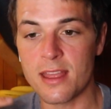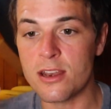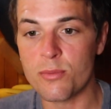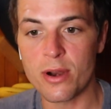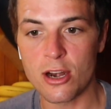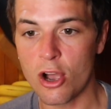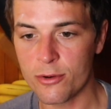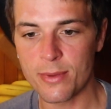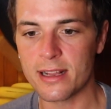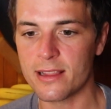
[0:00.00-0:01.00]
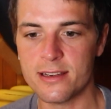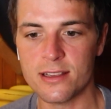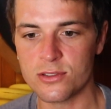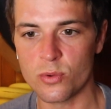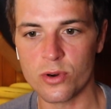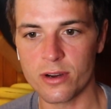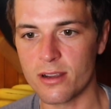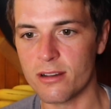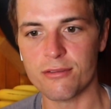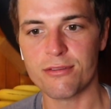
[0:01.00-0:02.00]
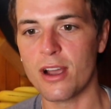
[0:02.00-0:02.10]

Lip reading: Then your brain automatically does the work of